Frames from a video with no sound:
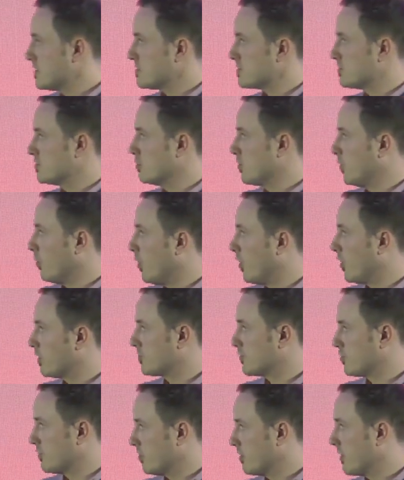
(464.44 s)
do a
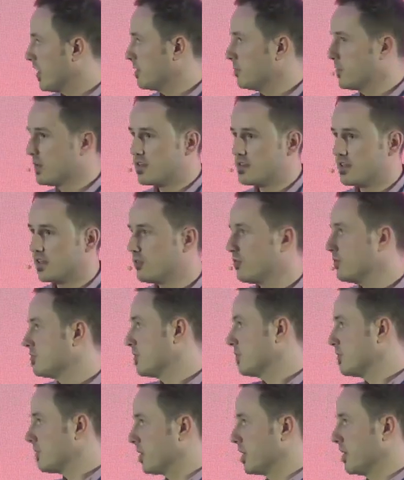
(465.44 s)
walkthrough, right? Because I told you
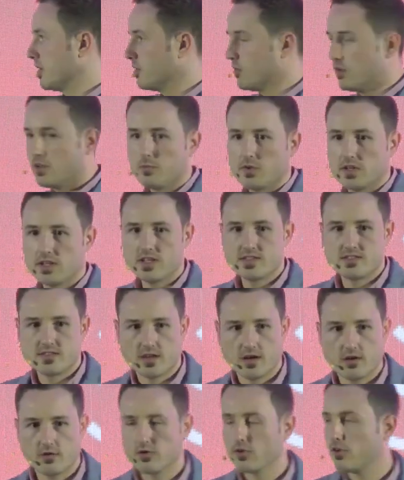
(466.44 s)
you can do it, but let's see
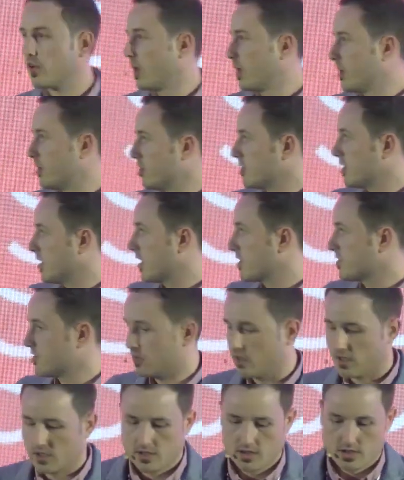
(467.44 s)
how you can do it
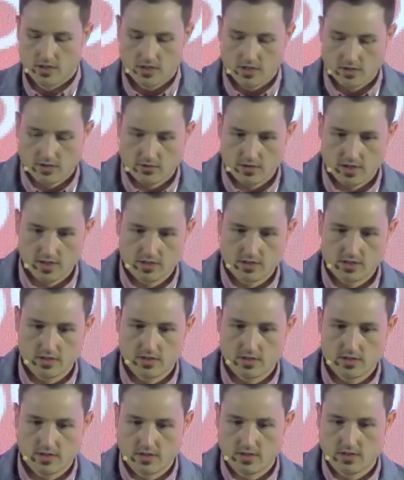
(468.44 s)
actually, right?
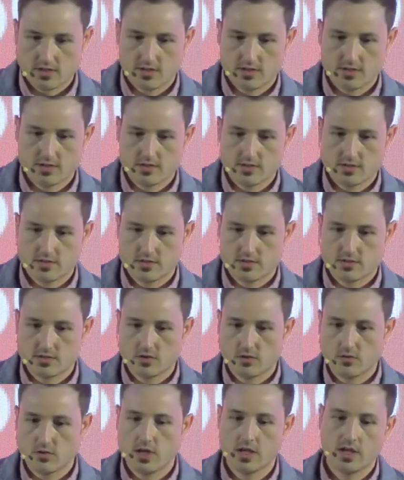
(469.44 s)

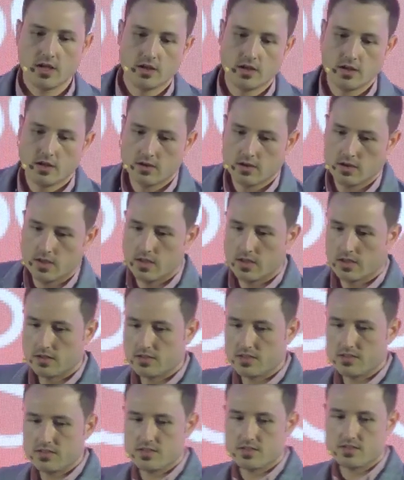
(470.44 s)
So
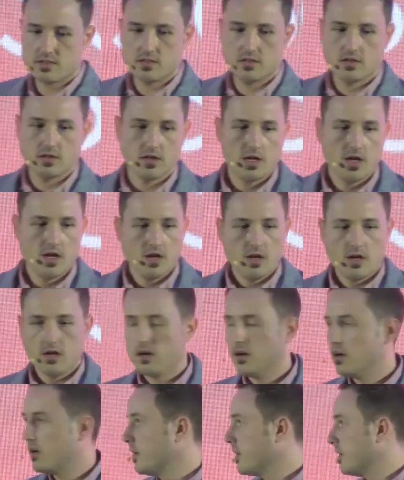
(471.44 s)
this is
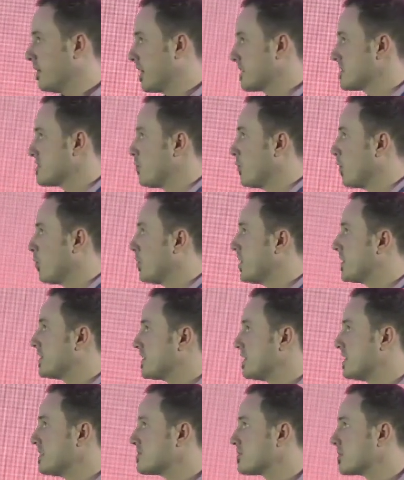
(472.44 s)
an example with
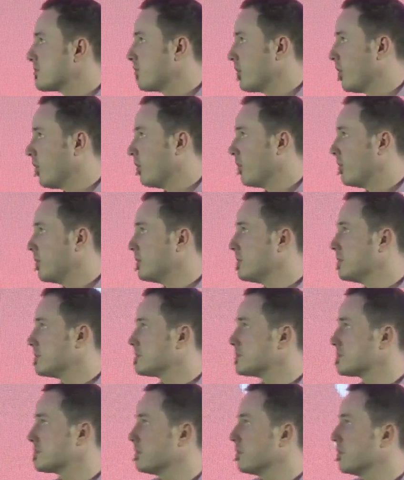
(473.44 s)
TensorFlow.
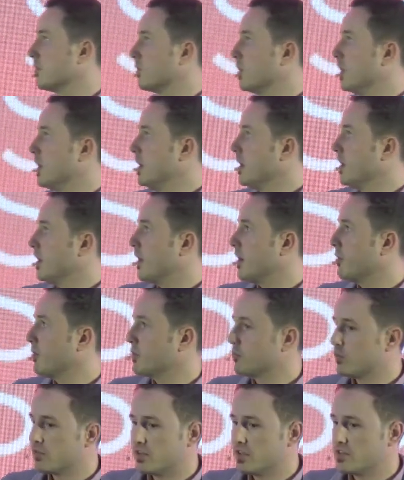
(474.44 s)
So I went
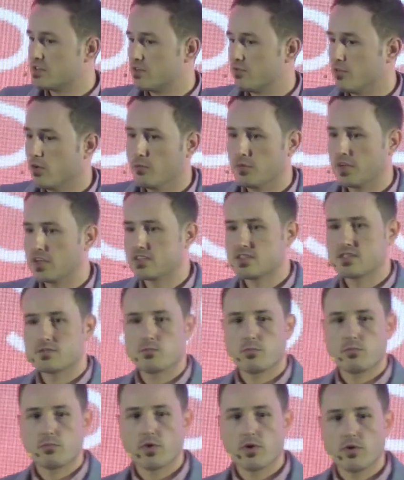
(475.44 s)
with TensorFlow because it's
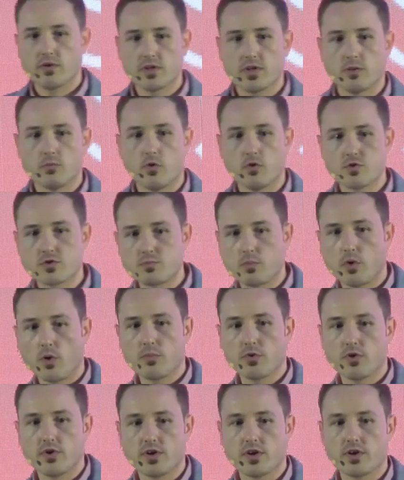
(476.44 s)
probably the most
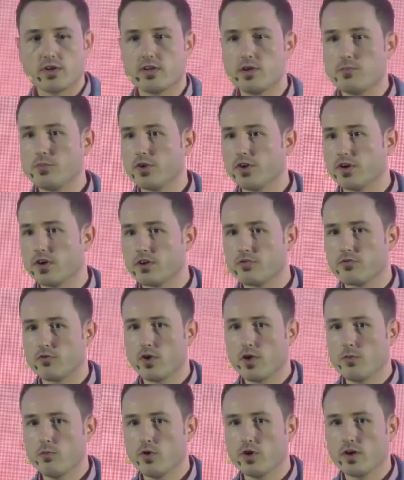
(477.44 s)
popular deep learning
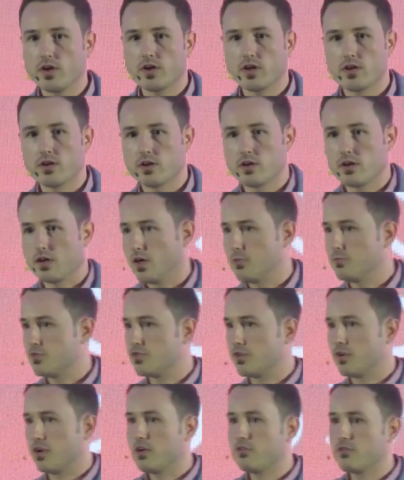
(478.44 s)
framework, and I'm
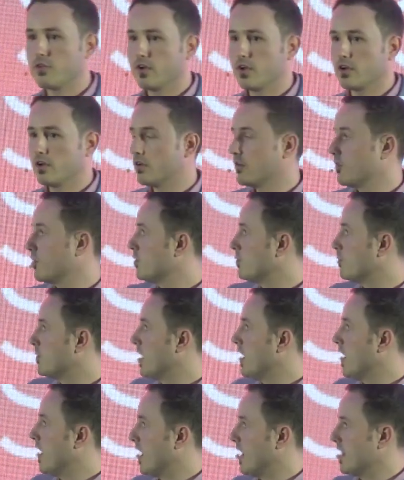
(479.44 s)
sure everyone in the room
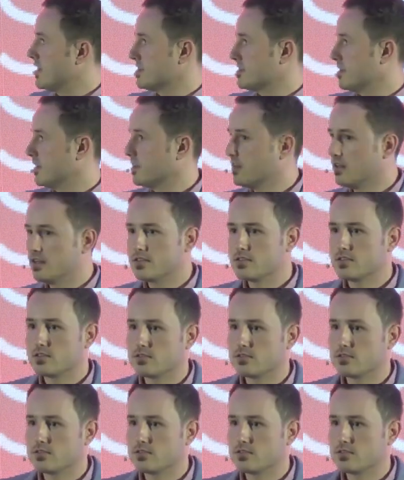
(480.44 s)
has at least